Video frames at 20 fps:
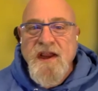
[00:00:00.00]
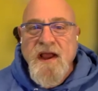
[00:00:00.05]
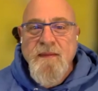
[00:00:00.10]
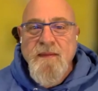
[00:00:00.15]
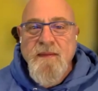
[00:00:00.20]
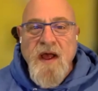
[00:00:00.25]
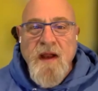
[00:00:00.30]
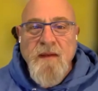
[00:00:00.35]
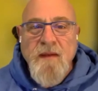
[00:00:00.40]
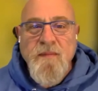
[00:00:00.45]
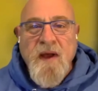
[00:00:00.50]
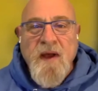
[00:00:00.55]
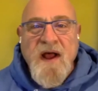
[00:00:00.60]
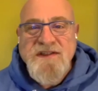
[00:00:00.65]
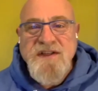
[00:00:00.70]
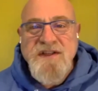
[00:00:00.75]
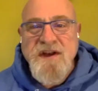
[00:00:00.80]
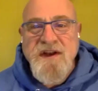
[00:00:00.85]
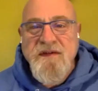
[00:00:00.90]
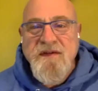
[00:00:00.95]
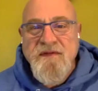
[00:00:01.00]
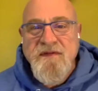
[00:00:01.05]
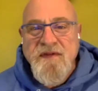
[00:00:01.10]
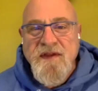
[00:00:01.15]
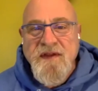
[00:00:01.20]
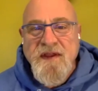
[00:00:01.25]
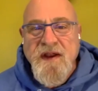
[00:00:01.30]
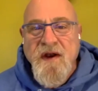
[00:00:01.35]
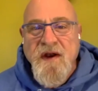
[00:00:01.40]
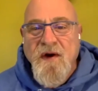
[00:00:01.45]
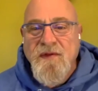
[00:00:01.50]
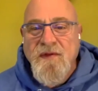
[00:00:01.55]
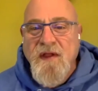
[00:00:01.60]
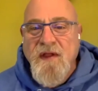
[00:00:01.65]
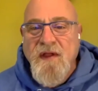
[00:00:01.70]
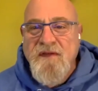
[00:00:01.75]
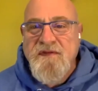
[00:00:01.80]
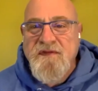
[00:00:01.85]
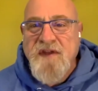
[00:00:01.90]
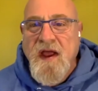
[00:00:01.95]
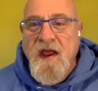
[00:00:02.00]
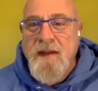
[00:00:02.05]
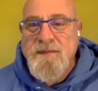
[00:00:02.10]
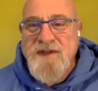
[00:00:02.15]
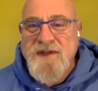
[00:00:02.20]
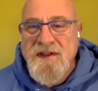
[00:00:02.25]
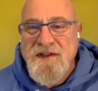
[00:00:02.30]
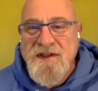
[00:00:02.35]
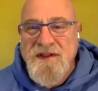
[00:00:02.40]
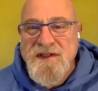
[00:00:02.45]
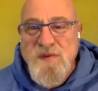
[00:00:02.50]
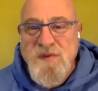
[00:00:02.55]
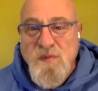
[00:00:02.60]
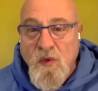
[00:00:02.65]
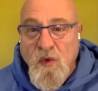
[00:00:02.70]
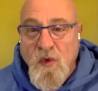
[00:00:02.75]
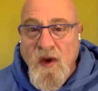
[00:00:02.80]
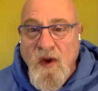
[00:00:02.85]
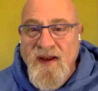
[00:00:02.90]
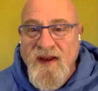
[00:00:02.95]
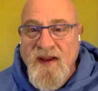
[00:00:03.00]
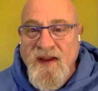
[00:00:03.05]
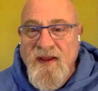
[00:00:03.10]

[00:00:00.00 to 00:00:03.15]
I'm not positive in our lifetimes at this point,